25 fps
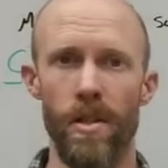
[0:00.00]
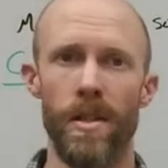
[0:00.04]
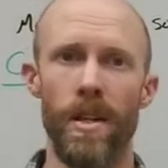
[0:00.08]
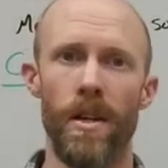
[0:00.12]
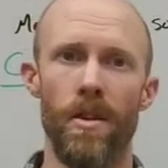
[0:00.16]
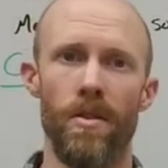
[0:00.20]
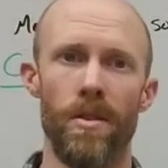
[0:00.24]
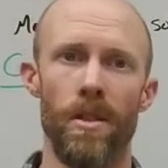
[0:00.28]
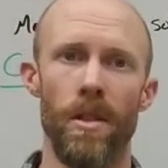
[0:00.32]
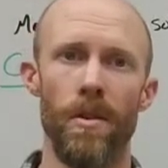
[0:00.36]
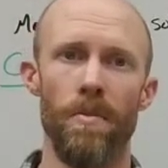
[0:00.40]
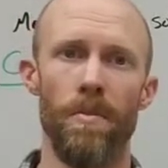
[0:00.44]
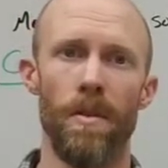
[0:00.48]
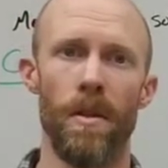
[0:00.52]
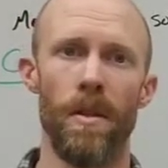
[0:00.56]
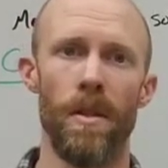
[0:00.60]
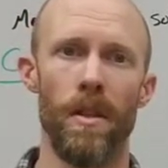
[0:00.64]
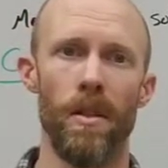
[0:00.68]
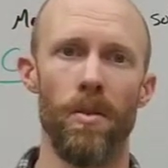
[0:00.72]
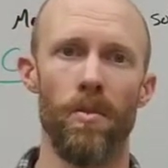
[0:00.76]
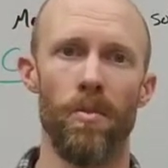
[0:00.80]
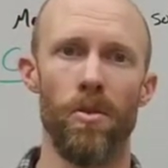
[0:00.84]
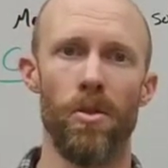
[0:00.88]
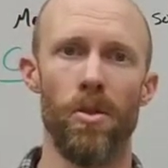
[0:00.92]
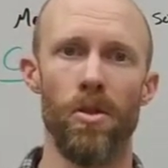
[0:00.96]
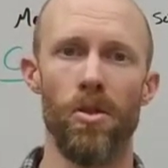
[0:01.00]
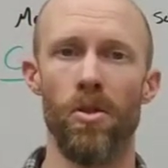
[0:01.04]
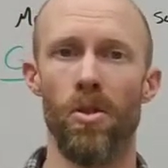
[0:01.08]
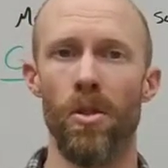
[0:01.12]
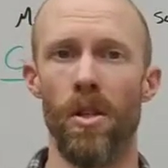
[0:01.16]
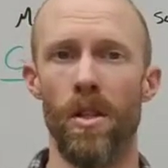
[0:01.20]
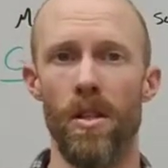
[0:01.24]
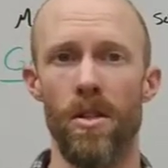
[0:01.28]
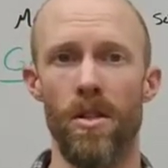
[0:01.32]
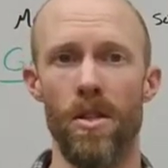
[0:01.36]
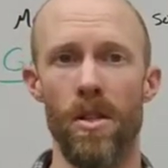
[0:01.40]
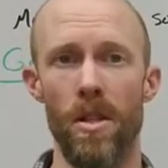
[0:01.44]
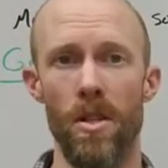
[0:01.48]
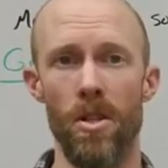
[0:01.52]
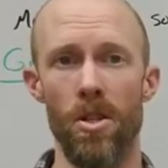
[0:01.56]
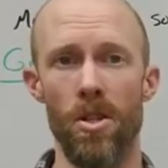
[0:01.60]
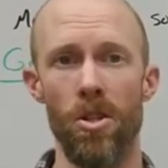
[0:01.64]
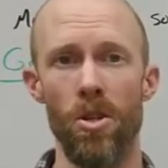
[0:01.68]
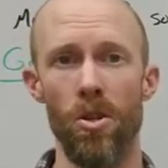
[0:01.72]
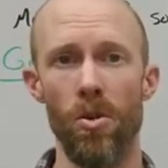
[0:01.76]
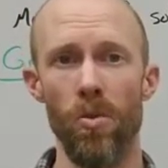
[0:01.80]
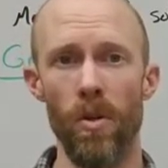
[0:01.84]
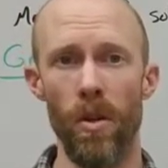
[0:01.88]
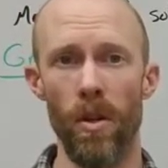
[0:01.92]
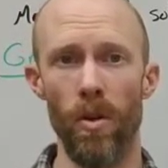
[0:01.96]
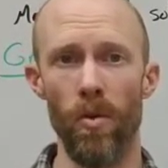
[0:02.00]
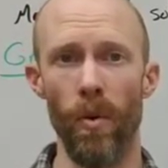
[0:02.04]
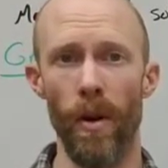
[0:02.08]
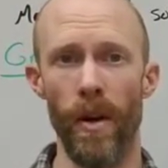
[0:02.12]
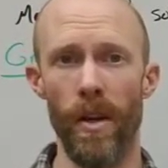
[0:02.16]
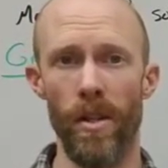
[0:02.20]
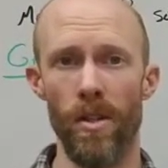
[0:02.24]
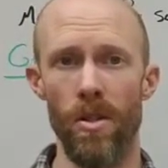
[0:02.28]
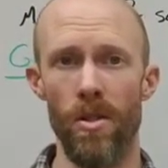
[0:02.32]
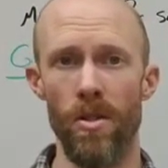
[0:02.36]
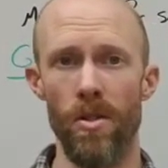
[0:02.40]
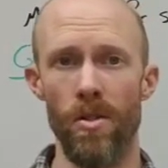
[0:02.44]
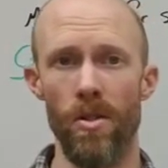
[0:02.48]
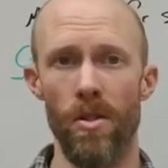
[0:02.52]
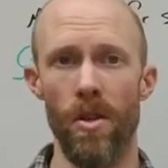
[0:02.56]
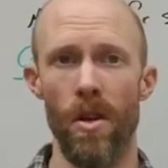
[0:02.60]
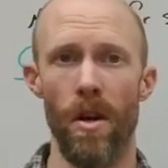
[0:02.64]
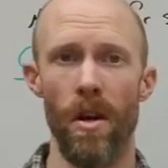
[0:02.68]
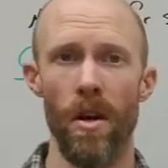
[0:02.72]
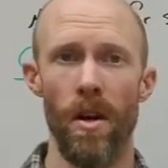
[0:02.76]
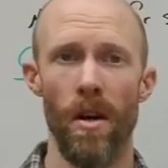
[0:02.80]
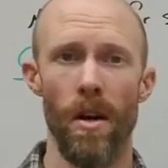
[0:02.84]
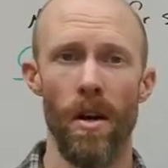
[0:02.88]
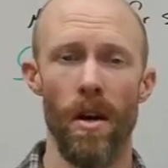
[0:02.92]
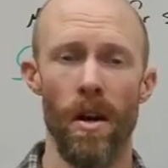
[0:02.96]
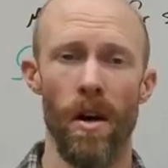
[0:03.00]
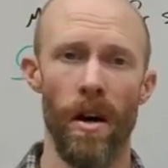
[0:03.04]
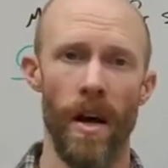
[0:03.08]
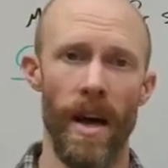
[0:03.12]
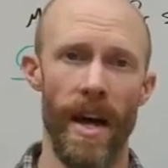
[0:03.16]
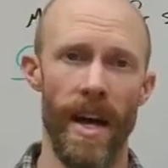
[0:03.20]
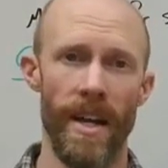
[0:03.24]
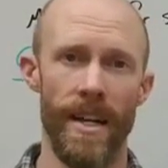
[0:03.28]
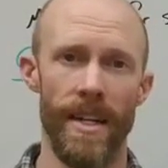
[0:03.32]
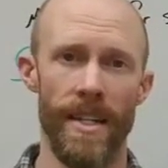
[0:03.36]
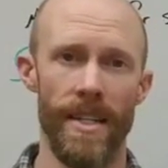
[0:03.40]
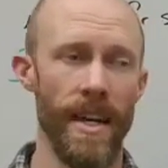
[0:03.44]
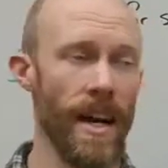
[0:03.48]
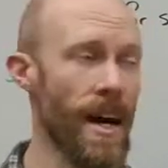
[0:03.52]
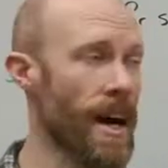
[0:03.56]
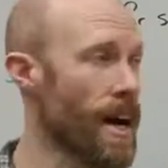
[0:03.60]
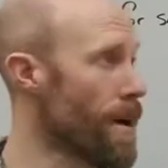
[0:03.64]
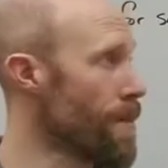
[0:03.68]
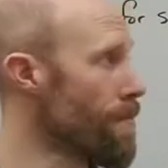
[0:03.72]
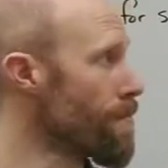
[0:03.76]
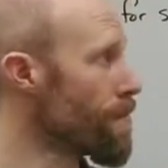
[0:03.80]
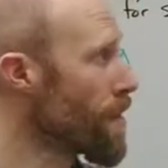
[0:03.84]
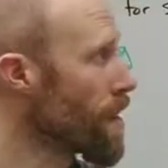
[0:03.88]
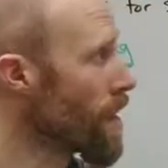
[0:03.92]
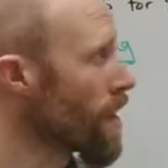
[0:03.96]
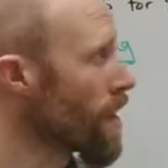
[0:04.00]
Now, typically, we're just going to see two equations at a time.